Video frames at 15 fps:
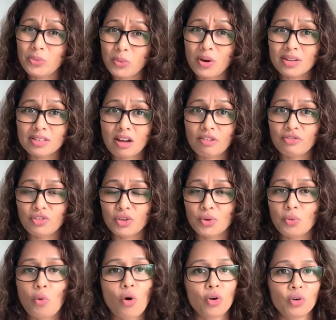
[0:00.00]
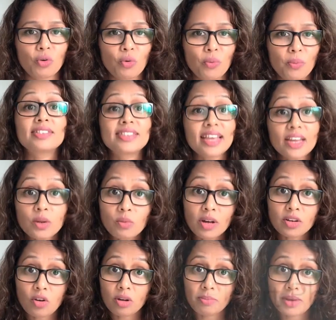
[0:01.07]
worked out for you or no. The second
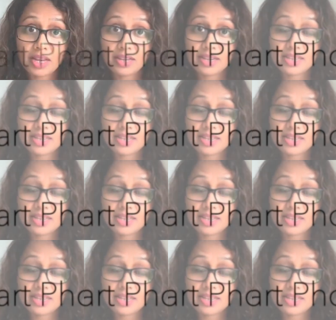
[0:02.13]
one on my